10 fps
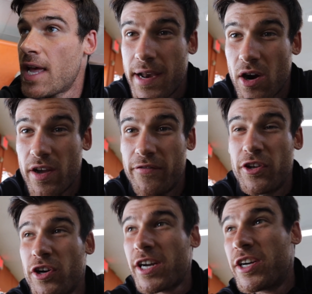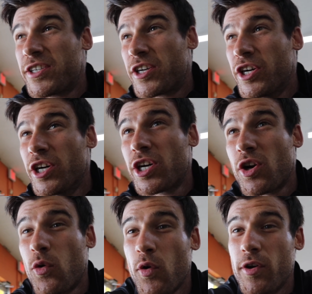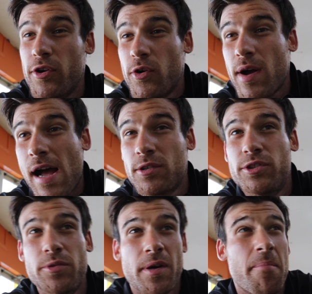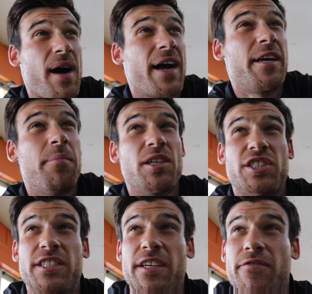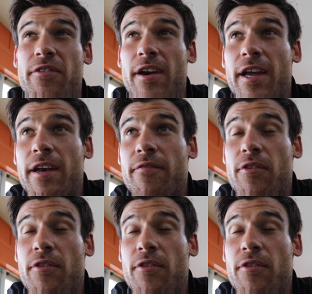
Now if you're a good cook or know how to combine a bunch of different